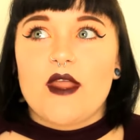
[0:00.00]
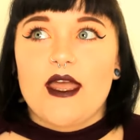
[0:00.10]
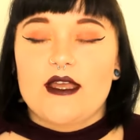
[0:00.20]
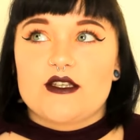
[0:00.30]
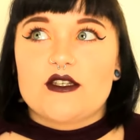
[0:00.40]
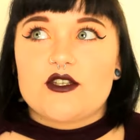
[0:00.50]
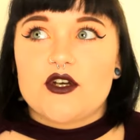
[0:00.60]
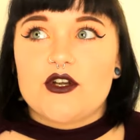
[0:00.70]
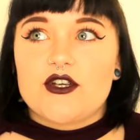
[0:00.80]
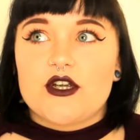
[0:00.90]
it's
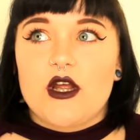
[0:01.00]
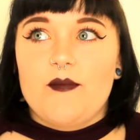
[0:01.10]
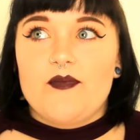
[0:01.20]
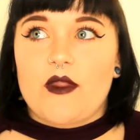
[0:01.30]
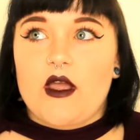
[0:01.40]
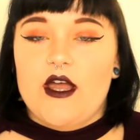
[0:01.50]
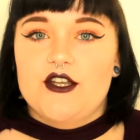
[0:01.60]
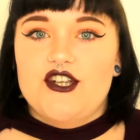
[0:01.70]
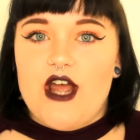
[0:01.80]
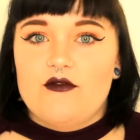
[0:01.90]
such
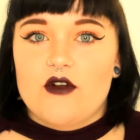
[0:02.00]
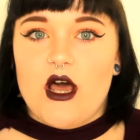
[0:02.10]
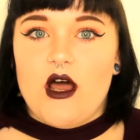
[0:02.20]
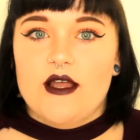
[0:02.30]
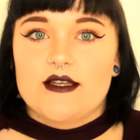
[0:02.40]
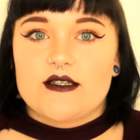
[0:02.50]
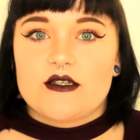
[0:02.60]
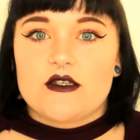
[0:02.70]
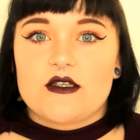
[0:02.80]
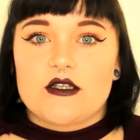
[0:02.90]
a generalised,
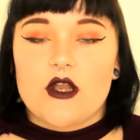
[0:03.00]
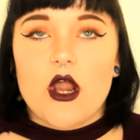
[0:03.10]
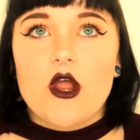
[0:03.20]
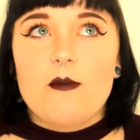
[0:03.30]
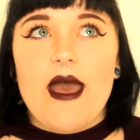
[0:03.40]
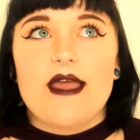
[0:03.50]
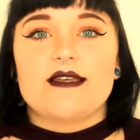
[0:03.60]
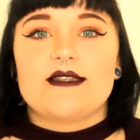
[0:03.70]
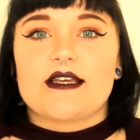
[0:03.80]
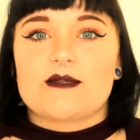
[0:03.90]

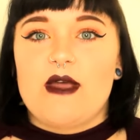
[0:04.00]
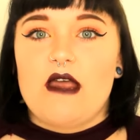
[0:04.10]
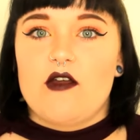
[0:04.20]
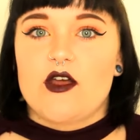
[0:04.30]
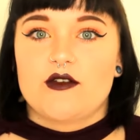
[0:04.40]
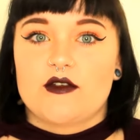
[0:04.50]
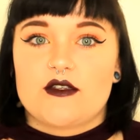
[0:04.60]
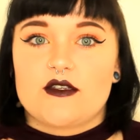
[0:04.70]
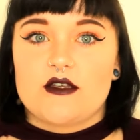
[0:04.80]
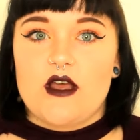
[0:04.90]
slow-paced
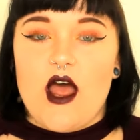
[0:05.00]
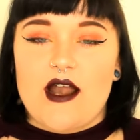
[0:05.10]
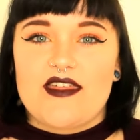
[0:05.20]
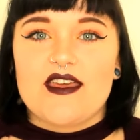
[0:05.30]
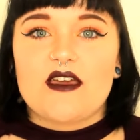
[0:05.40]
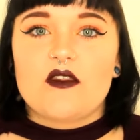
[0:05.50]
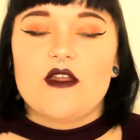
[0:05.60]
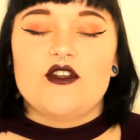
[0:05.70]
experience, and I think they